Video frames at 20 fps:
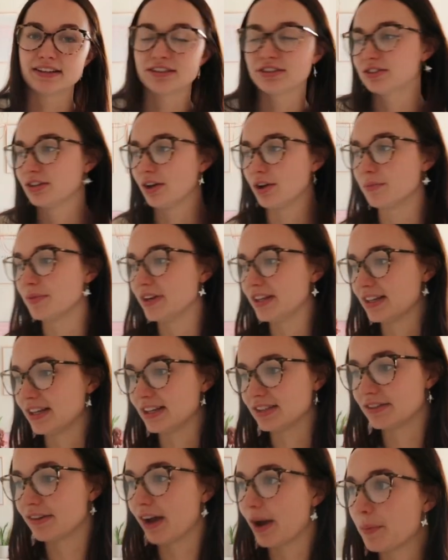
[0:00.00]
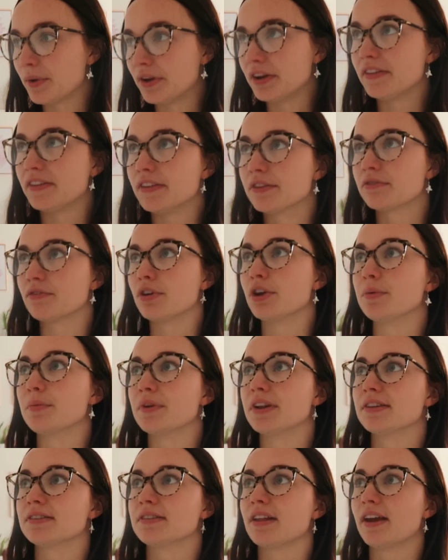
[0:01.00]
So many things have happened in this
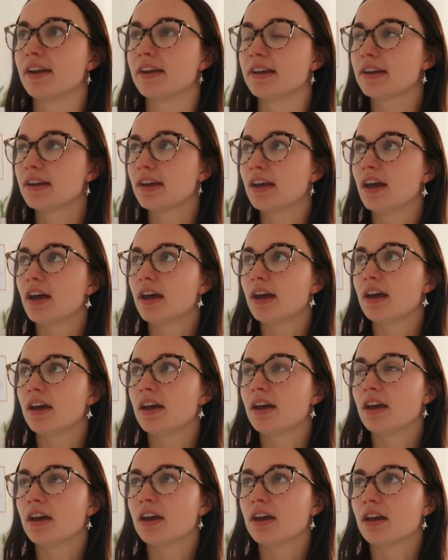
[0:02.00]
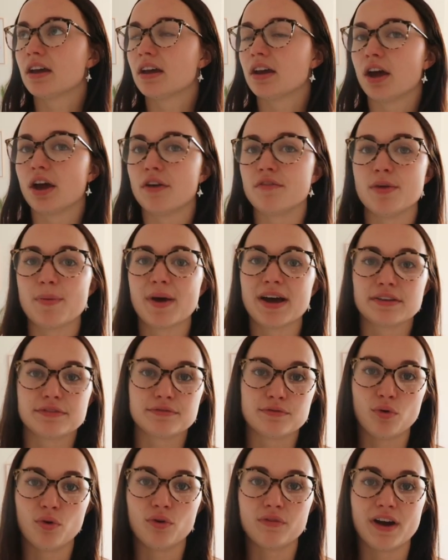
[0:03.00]
room, and it's like over the
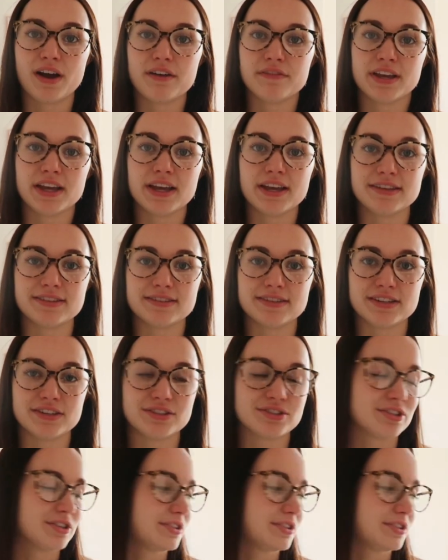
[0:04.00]
past 4 or 5 years, and it's